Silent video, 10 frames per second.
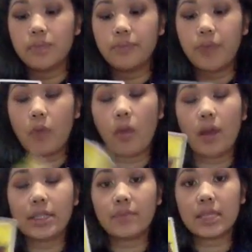They
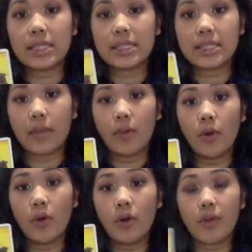want something
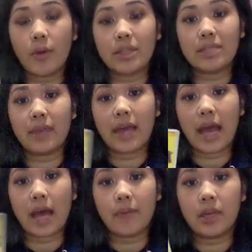stable, they want something
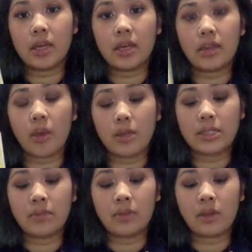happy, and they want
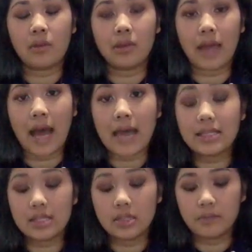something that will
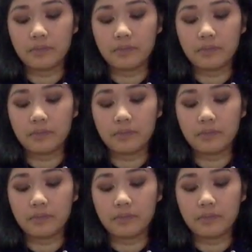last.